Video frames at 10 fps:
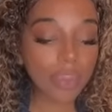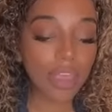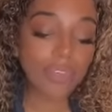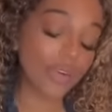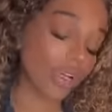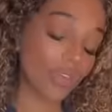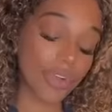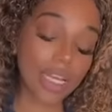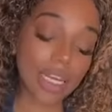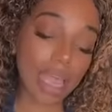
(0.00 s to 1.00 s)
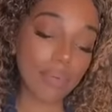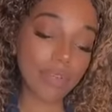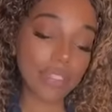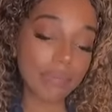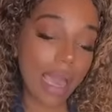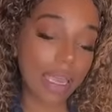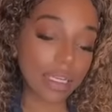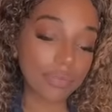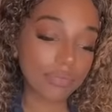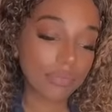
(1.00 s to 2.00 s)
if you're going to reconnect with somebody.